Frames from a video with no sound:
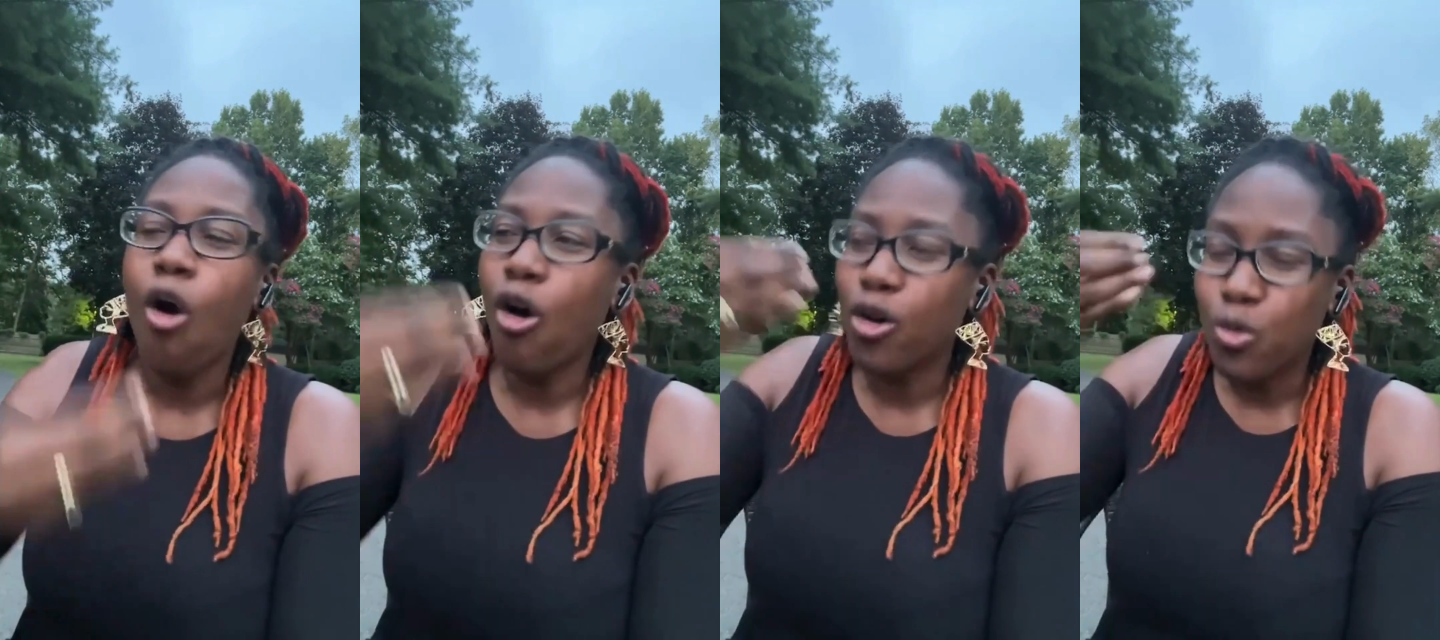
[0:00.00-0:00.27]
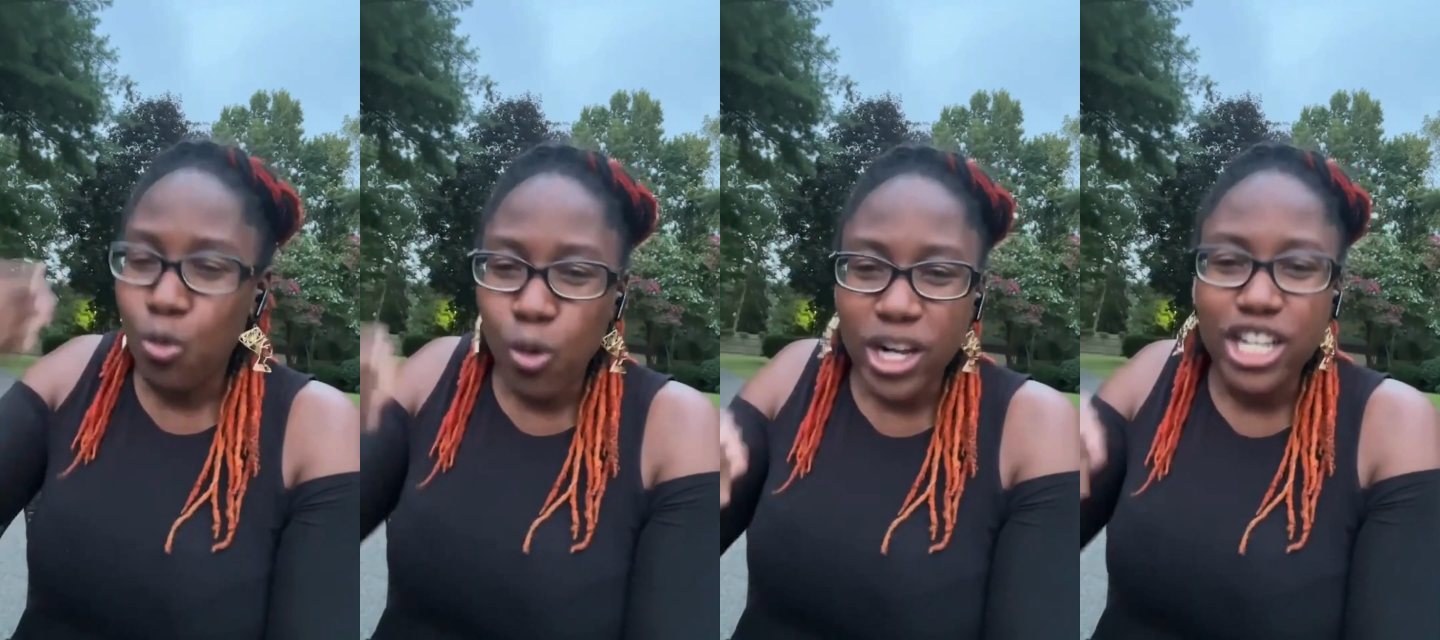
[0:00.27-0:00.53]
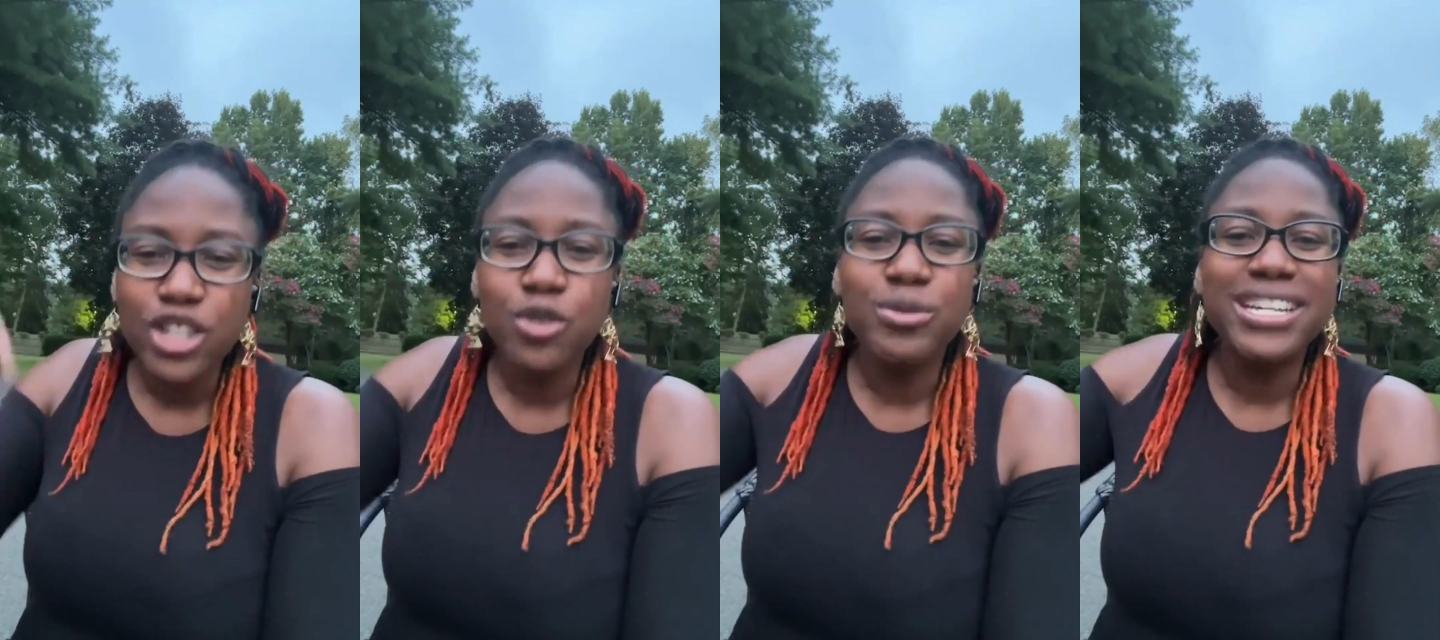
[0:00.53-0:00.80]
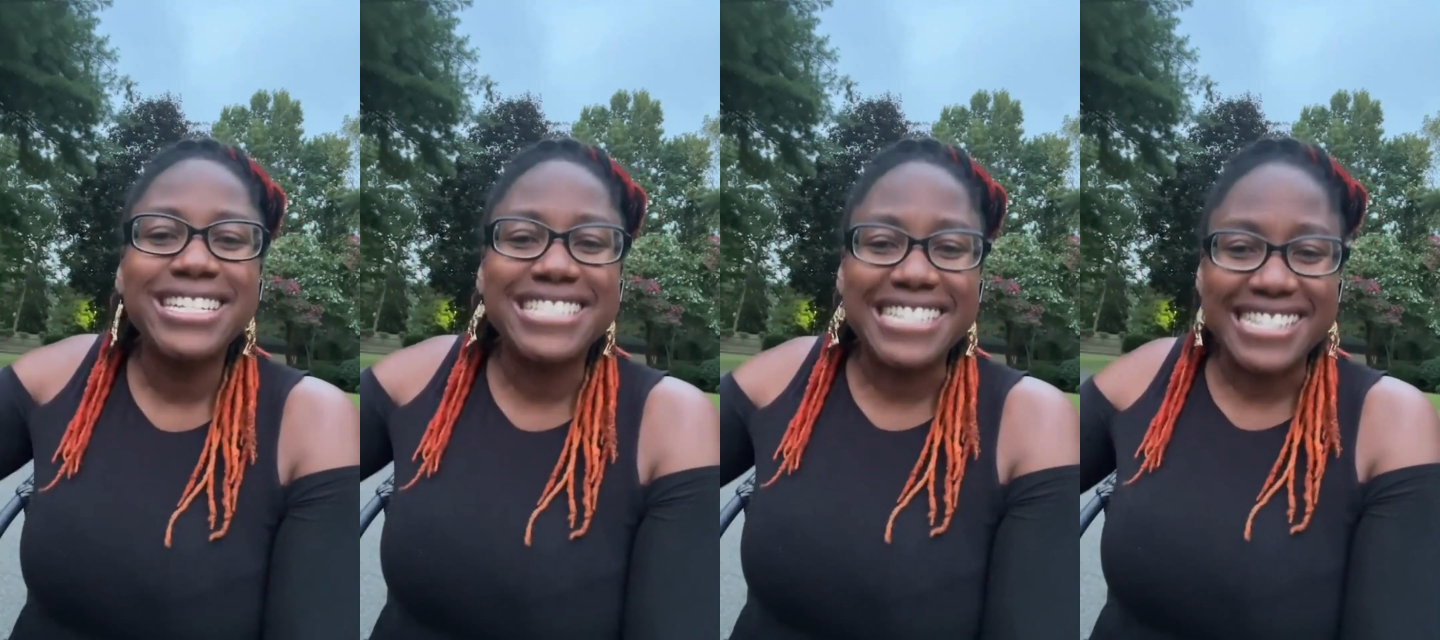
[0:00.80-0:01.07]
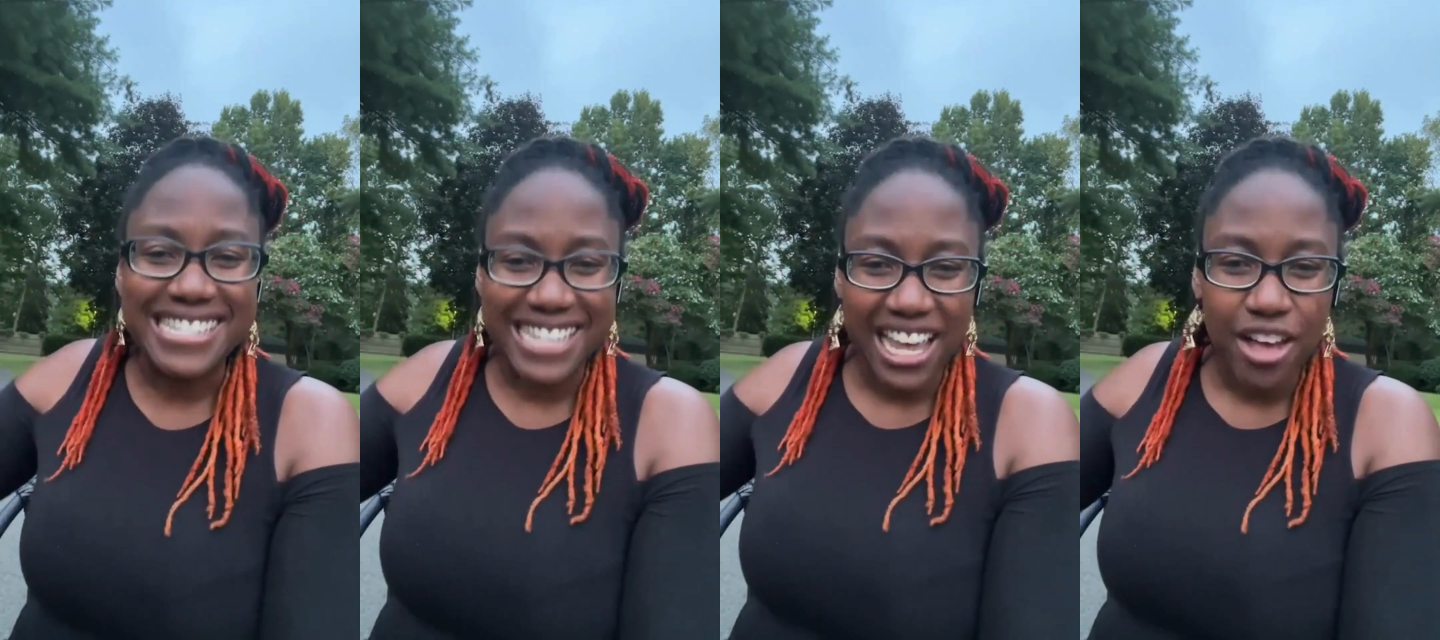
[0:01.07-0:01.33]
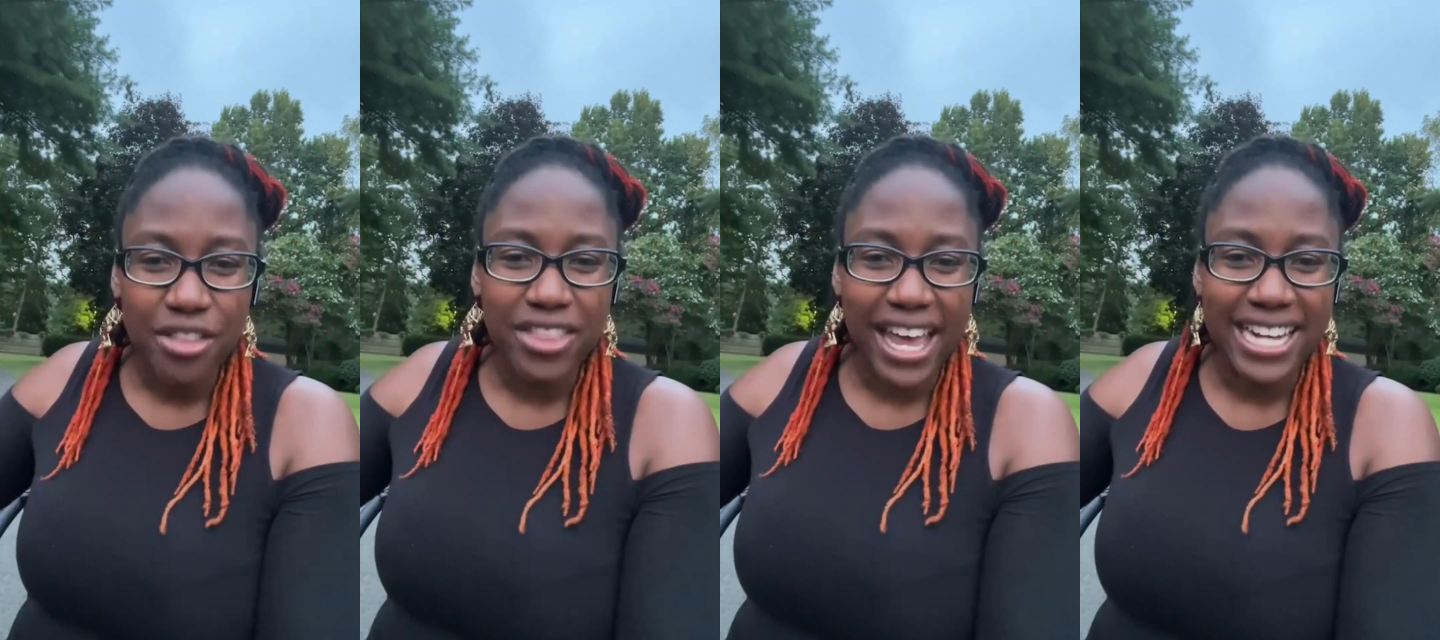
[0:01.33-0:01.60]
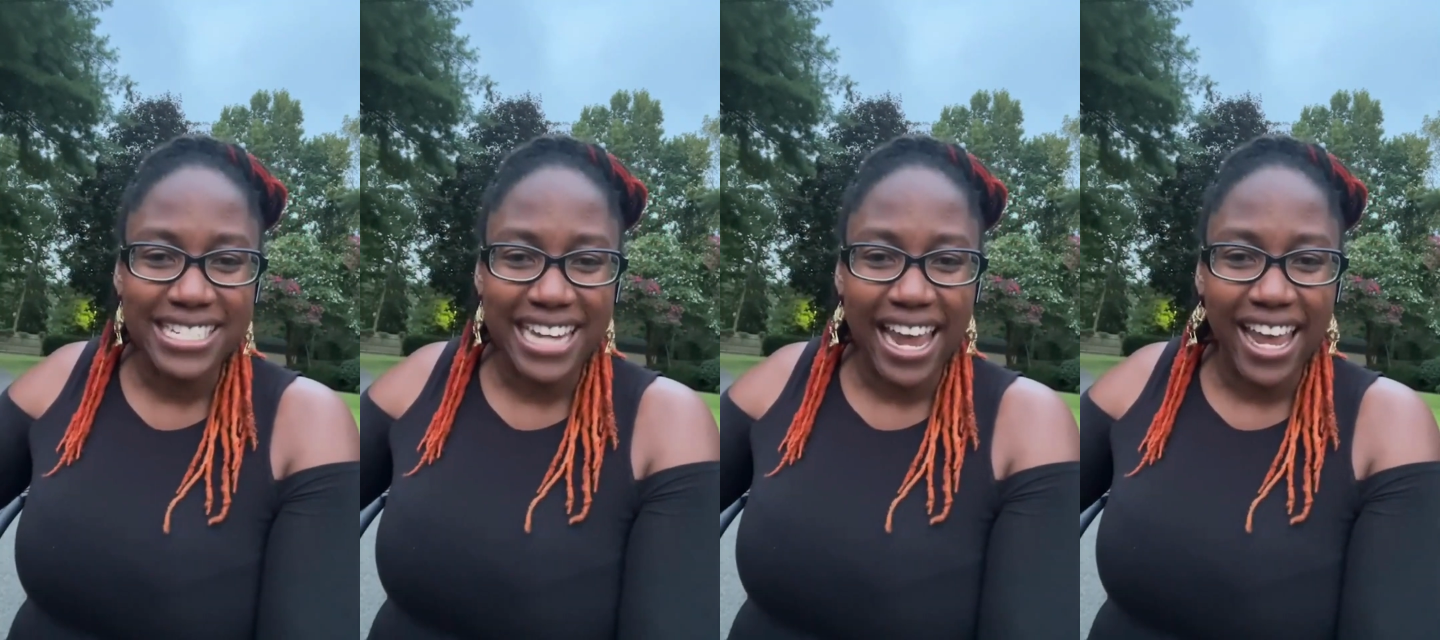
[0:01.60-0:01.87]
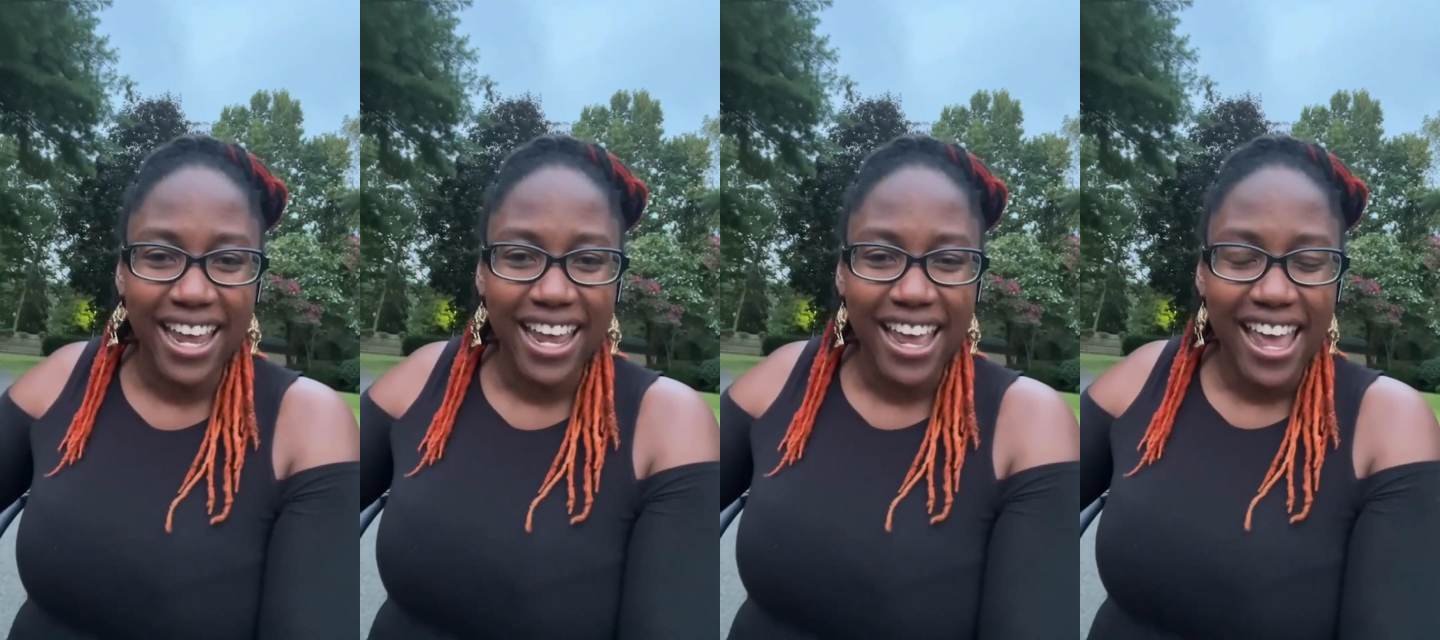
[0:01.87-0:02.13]
on what you need to sell that
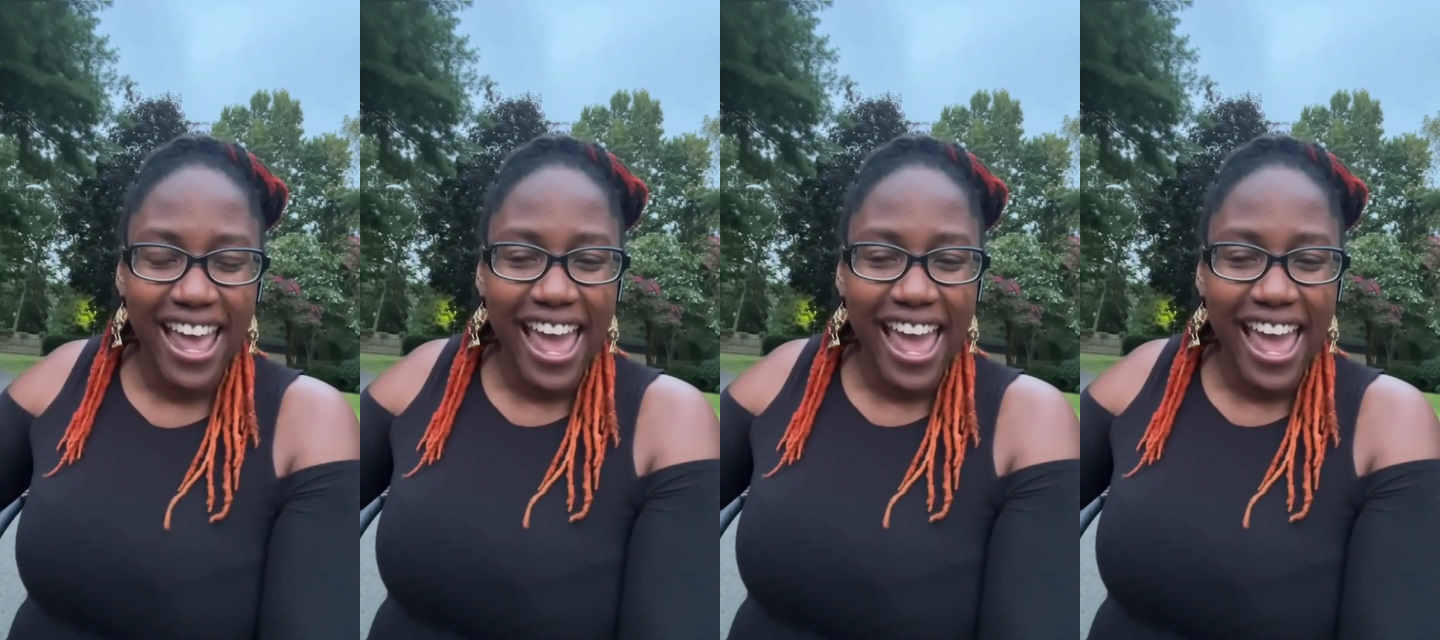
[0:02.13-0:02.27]
day.